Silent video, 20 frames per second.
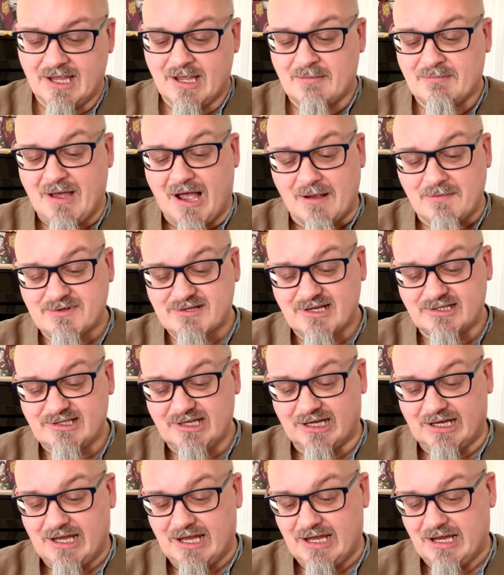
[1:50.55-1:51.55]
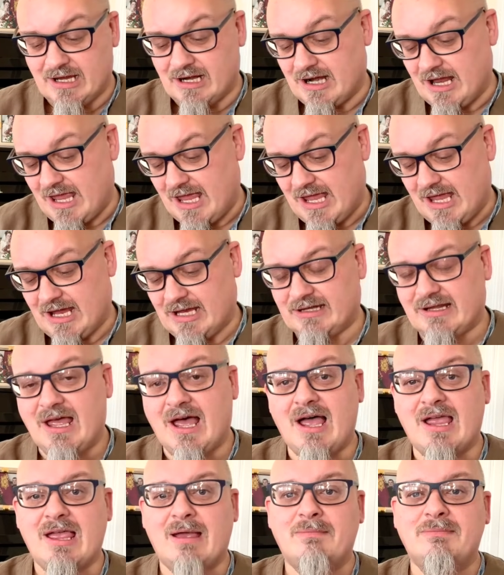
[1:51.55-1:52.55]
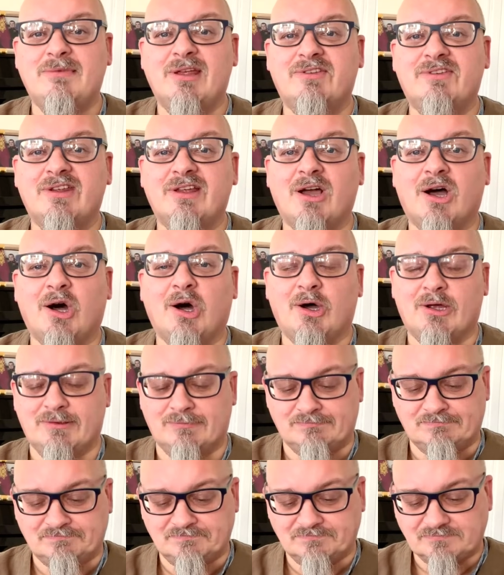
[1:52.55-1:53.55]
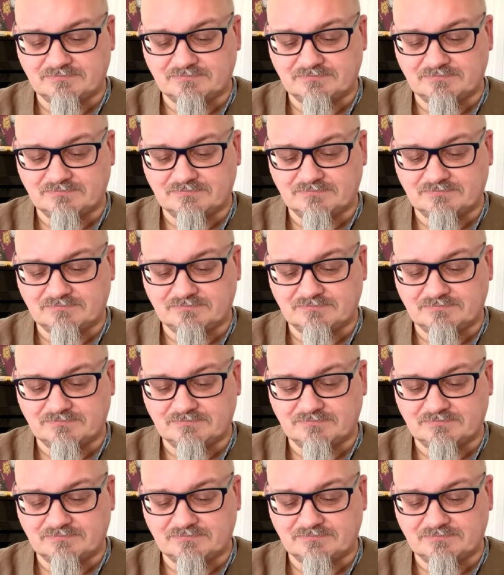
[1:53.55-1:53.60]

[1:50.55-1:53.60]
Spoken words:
But I'm sitting here and I am knitting on